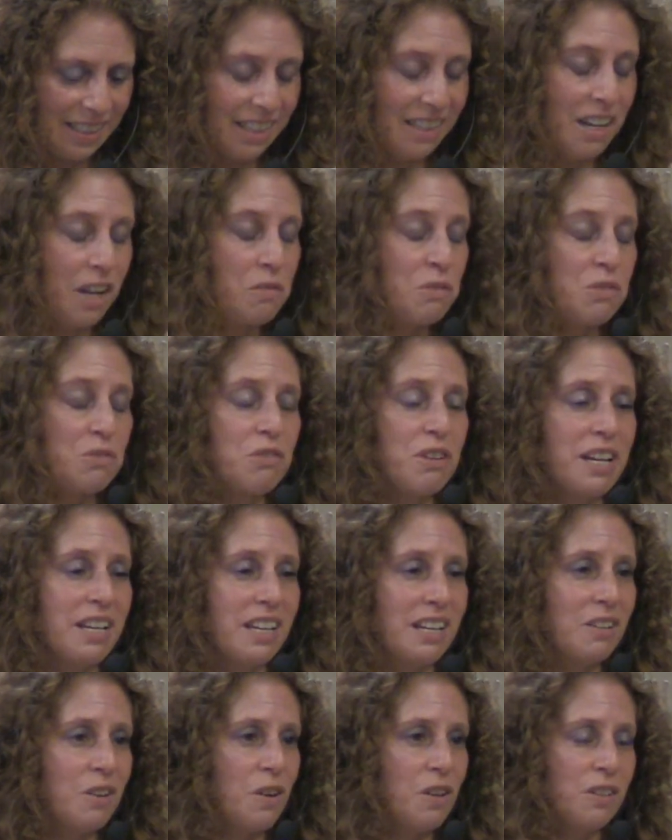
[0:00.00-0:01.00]
And I was
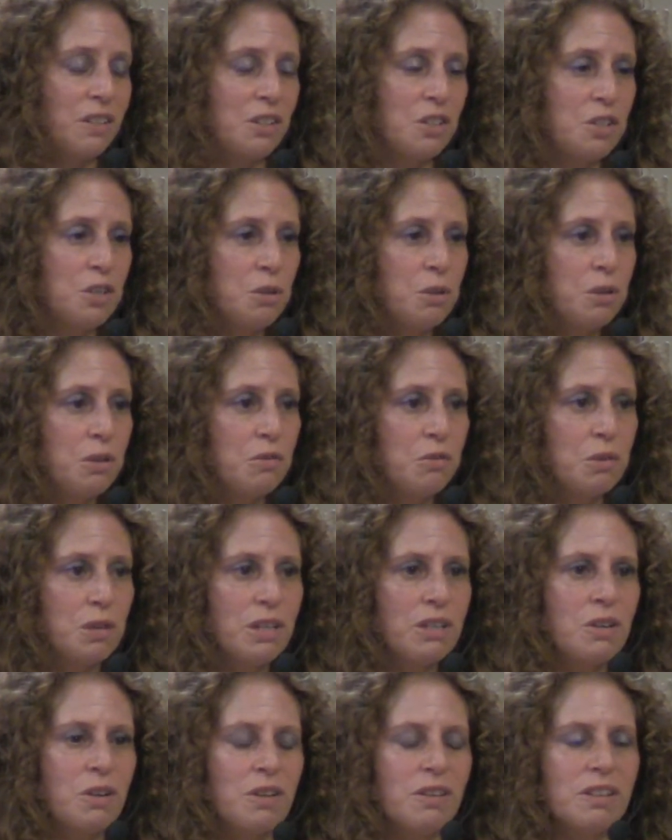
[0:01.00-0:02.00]
ready. All the intuitive
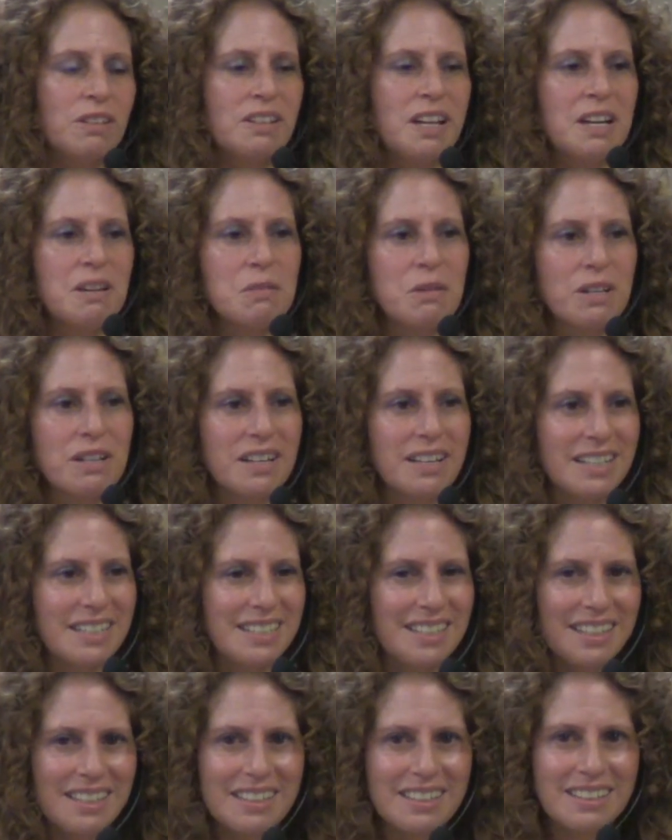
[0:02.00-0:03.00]
work, all the light work I
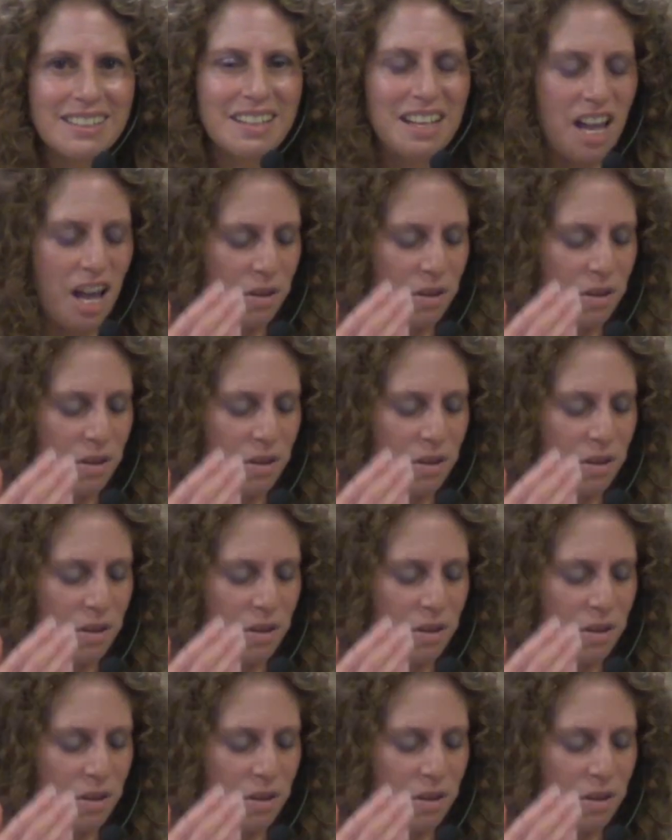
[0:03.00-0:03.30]
had done,